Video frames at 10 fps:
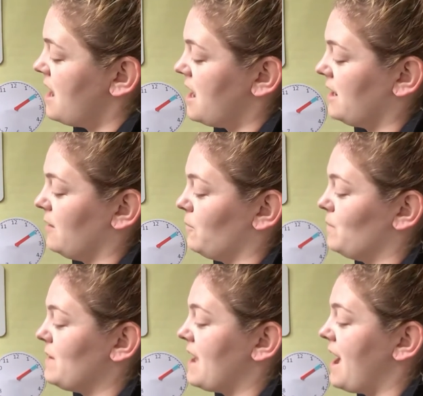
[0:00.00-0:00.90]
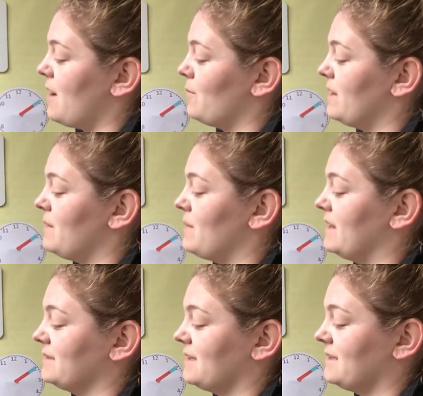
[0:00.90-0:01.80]
and it would be how many
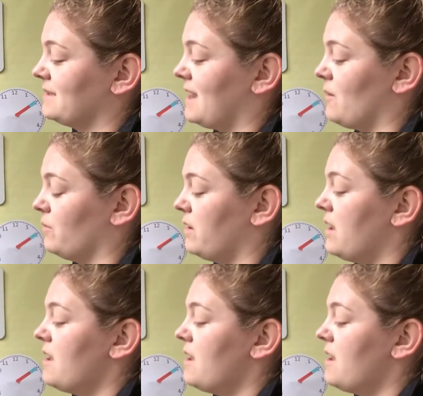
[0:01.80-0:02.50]
minutes? Let's count.